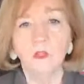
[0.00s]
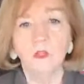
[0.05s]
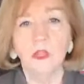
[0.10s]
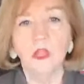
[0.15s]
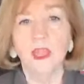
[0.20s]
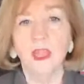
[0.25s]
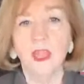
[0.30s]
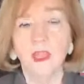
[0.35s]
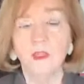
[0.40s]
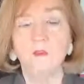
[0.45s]
to
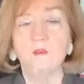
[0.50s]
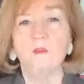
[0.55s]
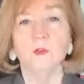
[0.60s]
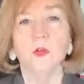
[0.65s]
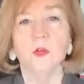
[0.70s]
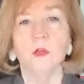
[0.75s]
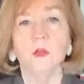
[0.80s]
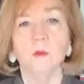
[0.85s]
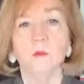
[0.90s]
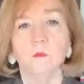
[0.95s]
have
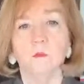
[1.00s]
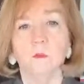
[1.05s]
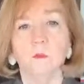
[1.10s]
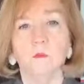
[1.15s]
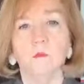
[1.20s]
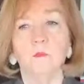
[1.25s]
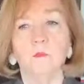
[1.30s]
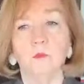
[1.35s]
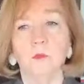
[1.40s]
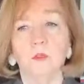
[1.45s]

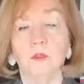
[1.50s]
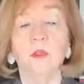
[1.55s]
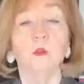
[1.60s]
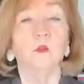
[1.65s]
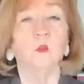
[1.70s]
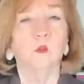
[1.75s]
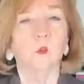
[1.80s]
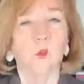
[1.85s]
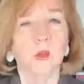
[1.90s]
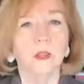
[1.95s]
put in
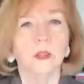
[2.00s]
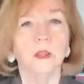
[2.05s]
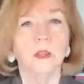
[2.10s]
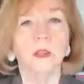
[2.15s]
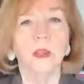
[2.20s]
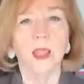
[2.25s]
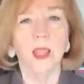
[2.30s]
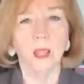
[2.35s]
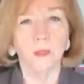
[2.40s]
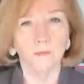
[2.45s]
a
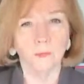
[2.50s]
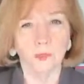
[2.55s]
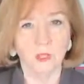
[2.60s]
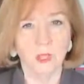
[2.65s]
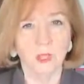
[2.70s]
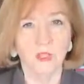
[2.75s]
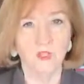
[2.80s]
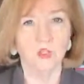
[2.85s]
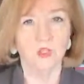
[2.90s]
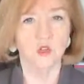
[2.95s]
written
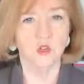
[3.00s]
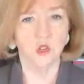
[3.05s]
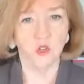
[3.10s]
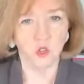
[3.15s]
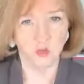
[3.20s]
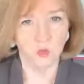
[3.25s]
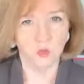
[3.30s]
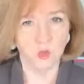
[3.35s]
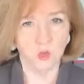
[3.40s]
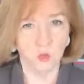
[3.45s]
application
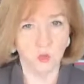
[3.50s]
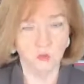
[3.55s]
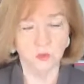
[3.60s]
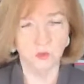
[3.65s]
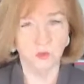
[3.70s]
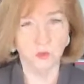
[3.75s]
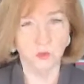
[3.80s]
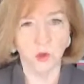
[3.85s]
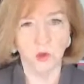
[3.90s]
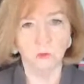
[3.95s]
to the
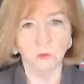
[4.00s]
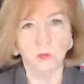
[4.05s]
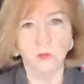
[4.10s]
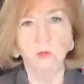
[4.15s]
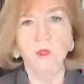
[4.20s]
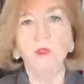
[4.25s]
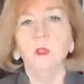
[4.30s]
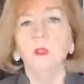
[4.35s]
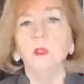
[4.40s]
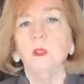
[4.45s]
health
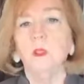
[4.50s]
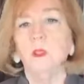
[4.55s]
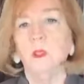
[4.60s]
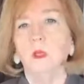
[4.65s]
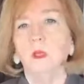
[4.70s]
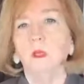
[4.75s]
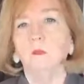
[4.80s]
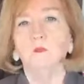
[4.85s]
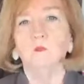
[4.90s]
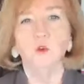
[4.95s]
department
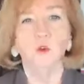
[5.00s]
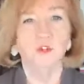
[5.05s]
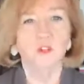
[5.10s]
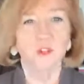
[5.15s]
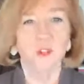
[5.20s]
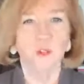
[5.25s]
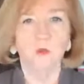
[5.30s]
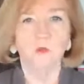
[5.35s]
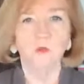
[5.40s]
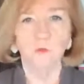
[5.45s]
for
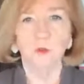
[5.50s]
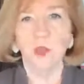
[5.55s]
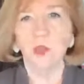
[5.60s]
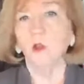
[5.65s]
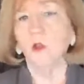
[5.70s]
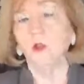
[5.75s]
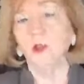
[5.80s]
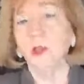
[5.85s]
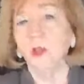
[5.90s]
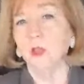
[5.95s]
Cinco de
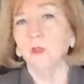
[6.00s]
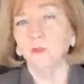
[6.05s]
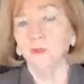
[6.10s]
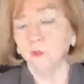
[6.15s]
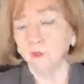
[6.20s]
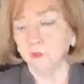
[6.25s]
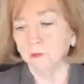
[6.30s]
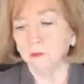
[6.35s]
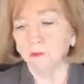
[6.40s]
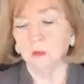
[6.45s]
Mayo or any
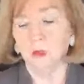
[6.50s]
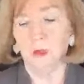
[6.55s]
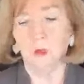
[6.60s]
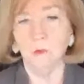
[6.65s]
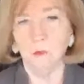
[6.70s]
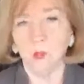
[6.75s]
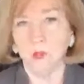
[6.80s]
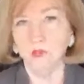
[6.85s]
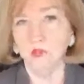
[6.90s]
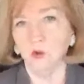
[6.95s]
other
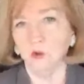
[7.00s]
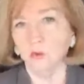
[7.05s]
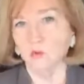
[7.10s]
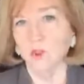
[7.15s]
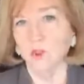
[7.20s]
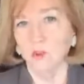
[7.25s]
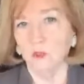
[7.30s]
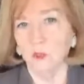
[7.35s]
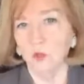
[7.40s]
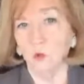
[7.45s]
major
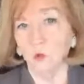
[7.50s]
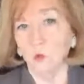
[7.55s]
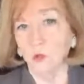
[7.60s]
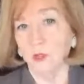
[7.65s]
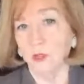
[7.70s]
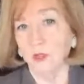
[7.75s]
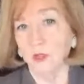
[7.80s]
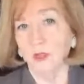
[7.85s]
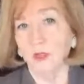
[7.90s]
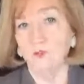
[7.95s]
event that you're
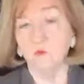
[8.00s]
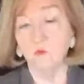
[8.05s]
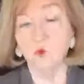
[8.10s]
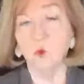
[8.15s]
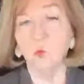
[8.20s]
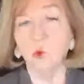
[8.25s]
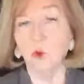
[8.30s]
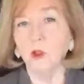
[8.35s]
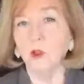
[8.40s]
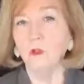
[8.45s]
planning to have.
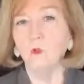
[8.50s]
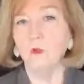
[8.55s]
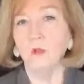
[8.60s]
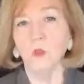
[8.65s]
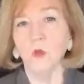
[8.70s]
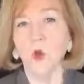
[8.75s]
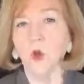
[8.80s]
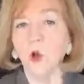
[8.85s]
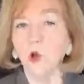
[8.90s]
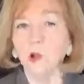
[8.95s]
We're working
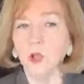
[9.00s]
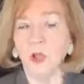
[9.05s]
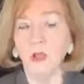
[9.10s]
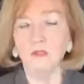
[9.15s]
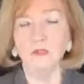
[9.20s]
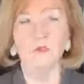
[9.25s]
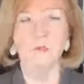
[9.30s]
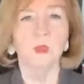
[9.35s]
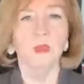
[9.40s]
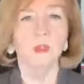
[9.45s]
with all
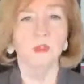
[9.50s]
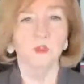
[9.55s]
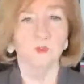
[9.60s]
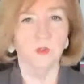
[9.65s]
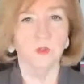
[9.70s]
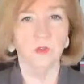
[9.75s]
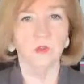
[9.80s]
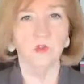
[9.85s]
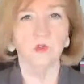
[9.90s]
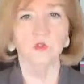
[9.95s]
kinds of major
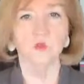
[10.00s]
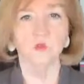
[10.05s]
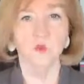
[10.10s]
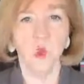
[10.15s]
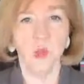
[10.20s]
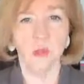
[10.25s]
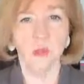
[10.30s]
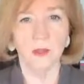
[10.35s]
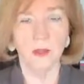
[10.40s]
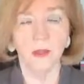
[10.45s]
venues
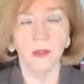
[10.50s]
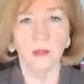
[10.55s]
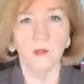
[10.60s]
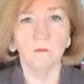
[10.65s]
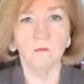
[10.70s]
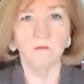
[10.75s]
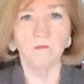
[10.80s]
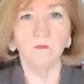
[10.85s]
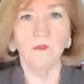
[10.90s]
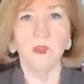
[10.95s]
right
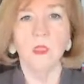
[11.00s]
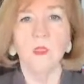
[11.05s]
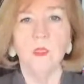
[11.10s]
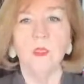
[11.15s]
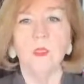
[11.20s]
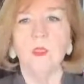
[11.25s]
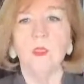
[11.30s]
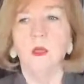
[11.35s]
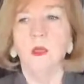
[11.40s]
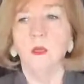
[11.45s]
now
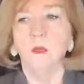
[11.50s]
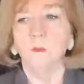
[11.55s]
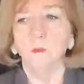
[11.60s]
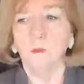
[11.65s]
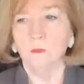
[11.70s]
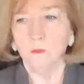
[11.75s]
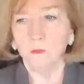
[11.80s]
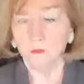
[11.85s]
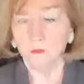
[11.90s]
for